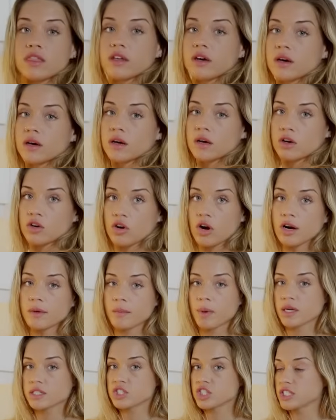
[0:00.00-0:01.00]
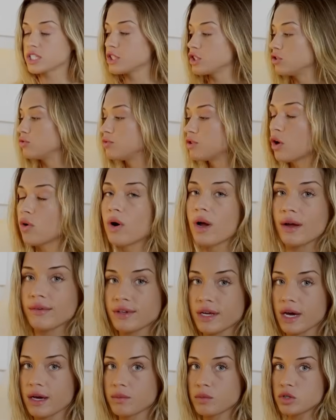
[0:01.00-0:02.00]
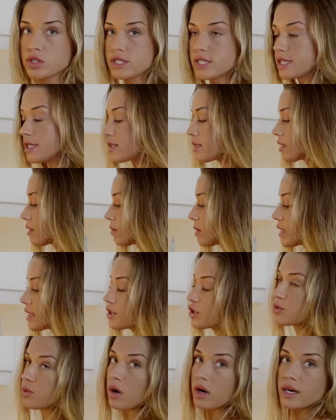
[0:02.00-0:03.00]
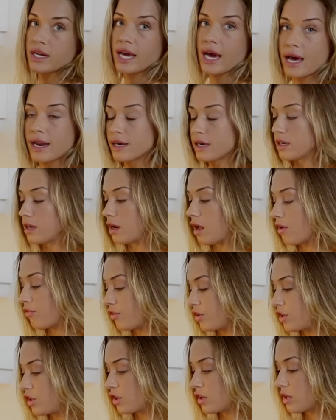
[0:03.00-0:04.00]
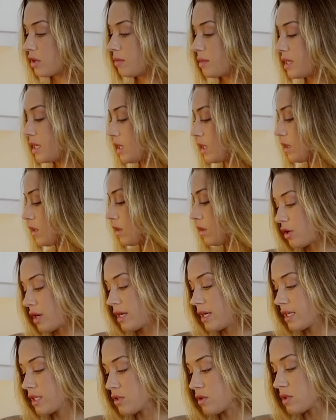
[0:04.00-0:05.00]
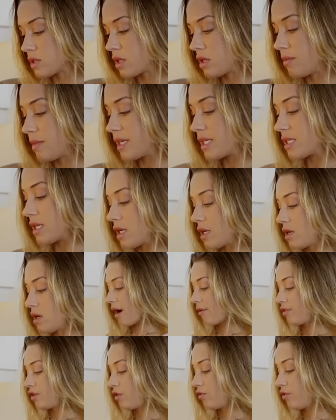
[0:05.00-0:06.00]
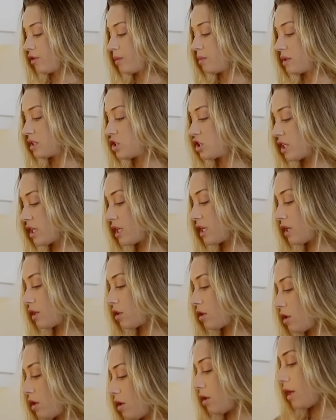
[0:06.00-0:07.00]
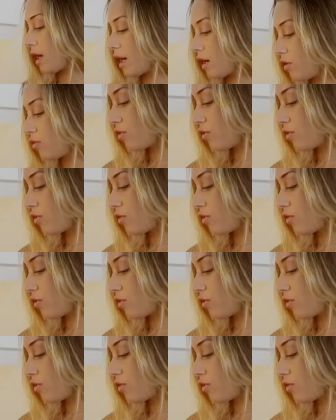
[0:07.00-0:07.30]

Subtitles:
The Crockpot chicken, you don't have to add more seasoning because you already added enough and you're gonna be shredding it, so it's gonna mix in. After you flip the chicken in the air